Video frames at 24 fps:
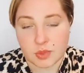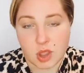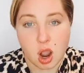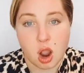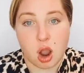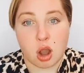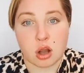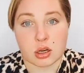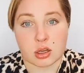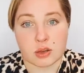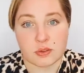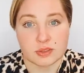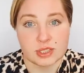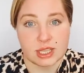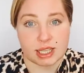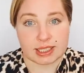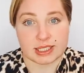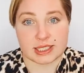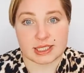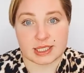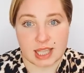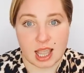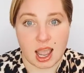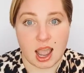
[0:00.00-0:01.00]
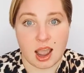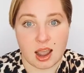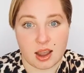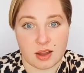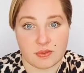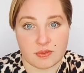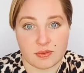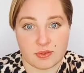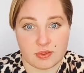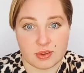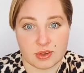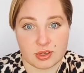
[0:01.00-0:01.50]
all of that
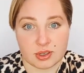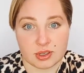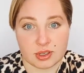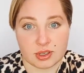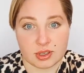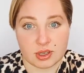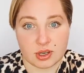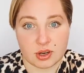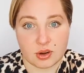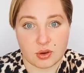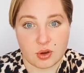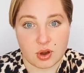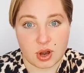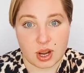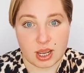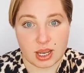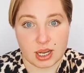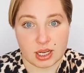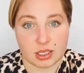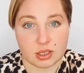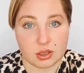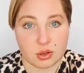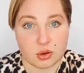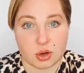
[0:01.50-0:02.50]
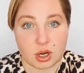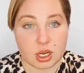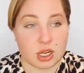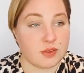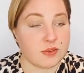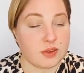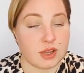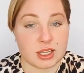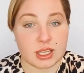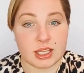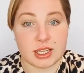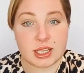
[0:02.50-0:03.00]
stuff, right? Or
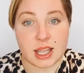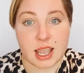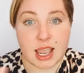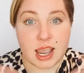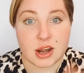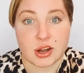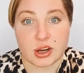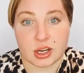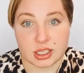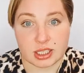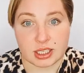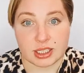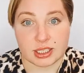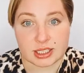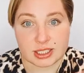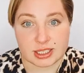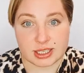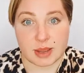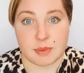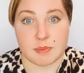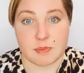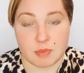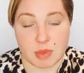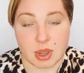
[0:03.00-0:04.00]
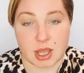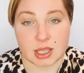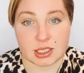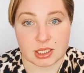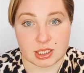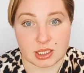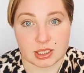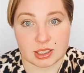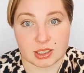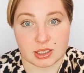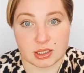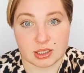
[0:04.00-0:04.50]
even inheriting some
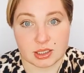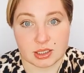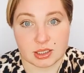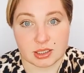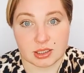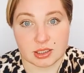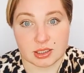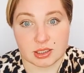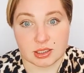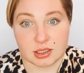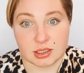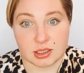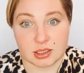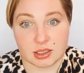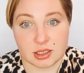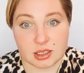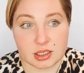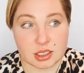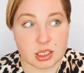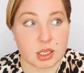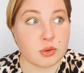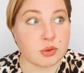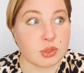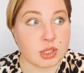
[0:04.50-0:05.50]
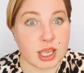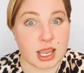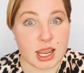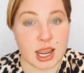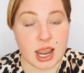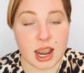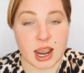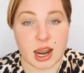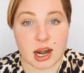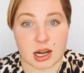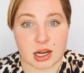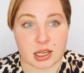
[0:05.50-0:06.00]
money. So they
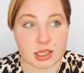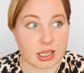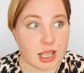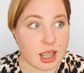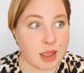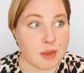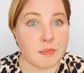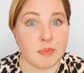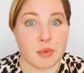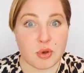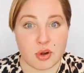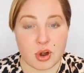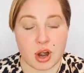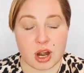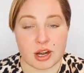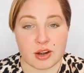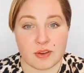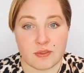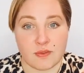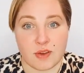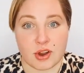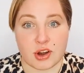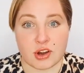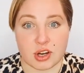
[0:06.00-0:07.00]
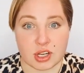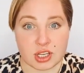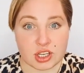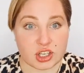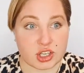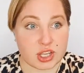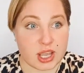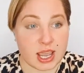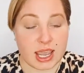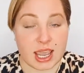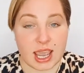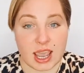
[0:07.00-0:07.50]
are temporary, very rich,
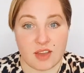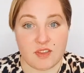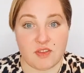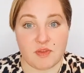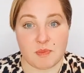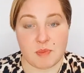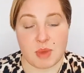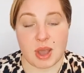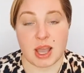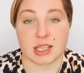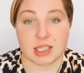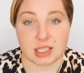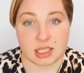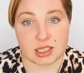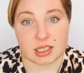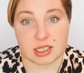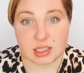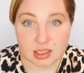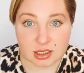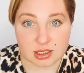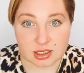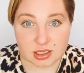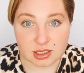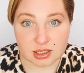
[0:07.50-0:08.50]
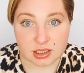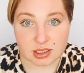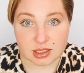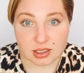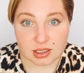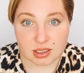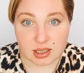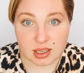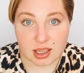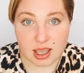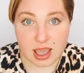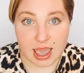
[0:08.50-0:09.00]
they have money,
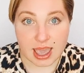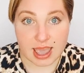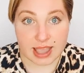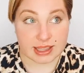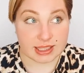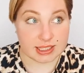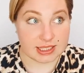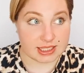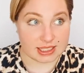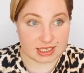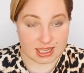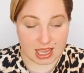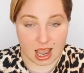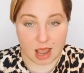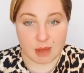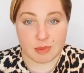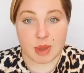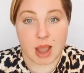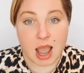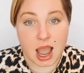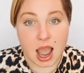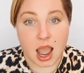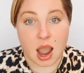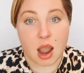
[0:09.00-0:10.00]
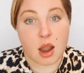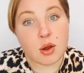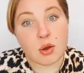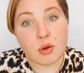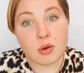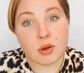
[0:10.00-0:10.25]
and somehow,